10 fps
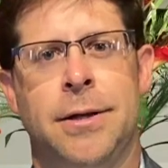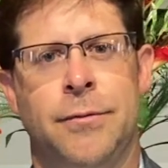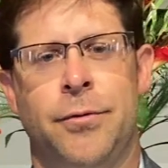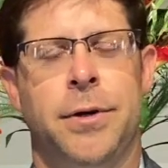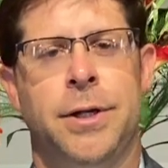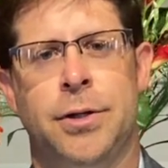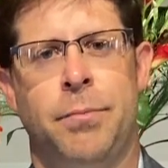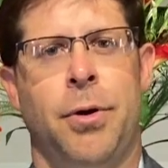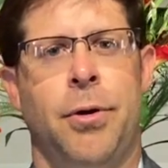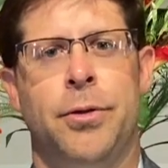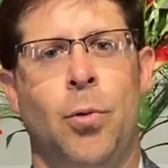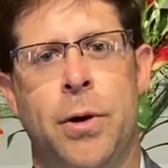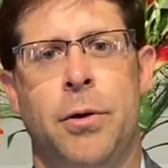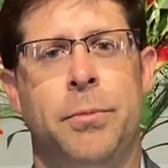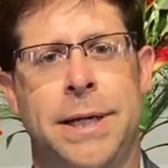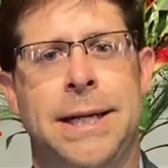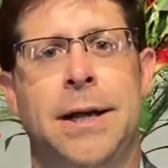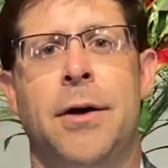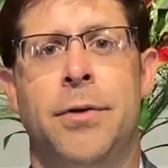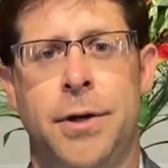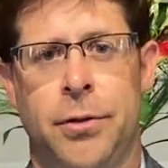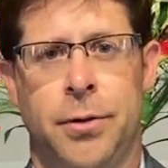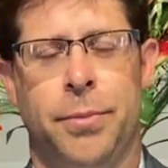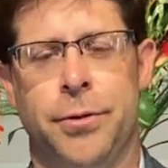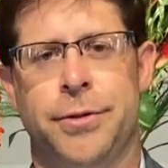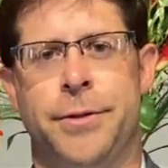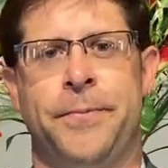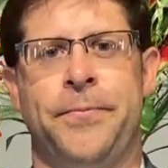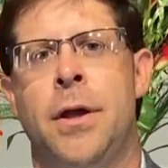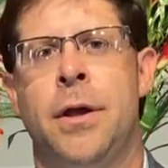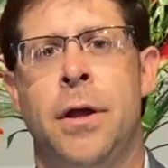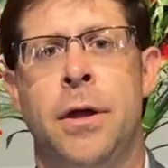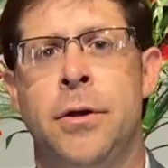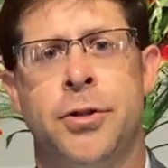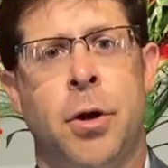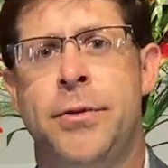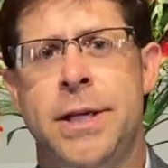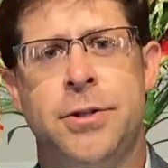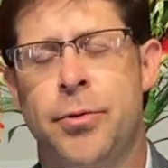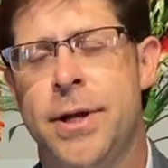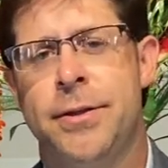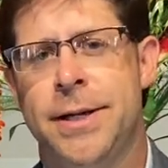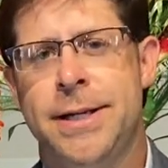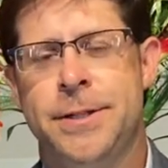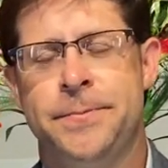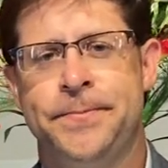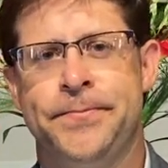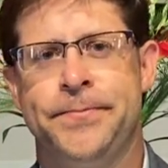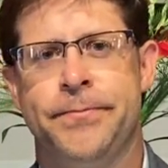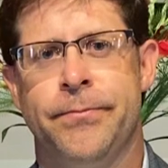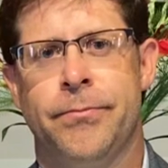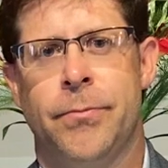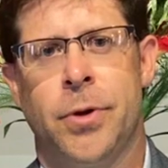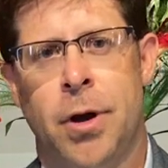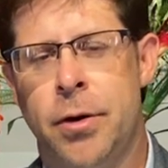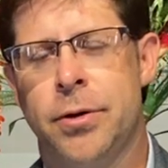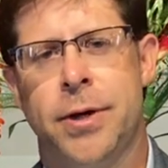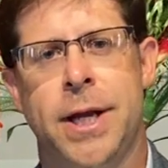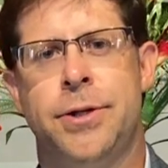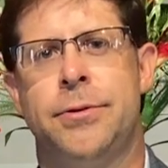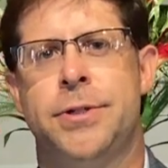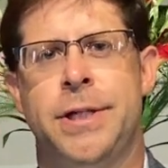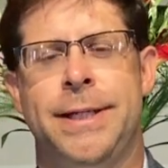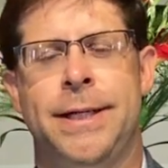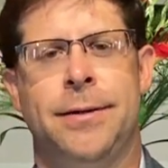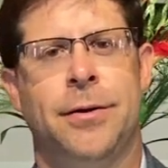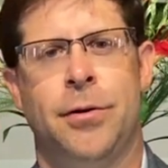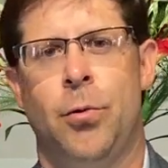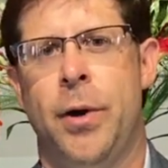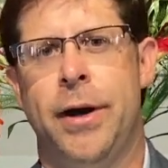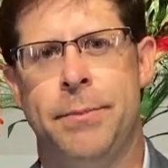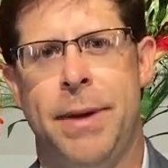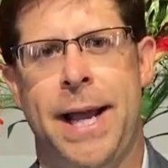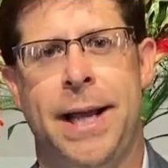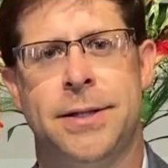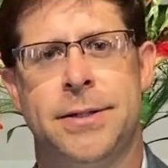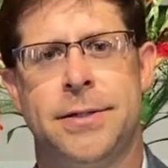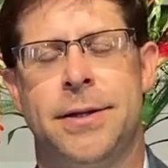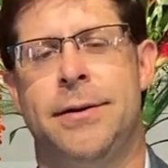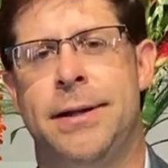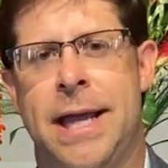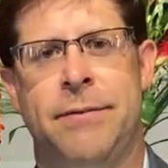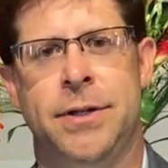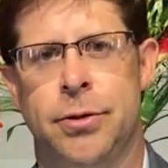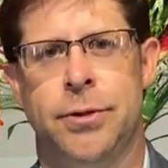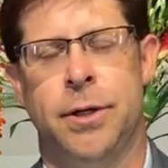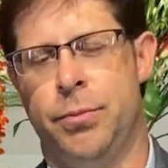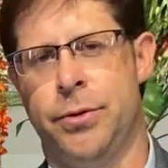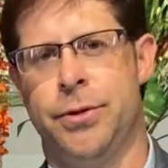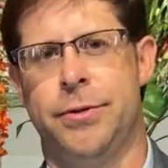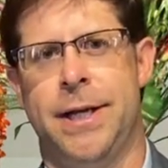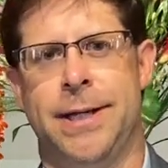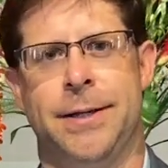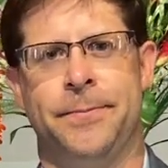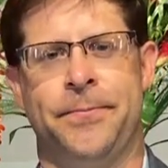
infringe upon the well-being of another person. So these three things: congregational singing, wearing masks, and having your temperature taken.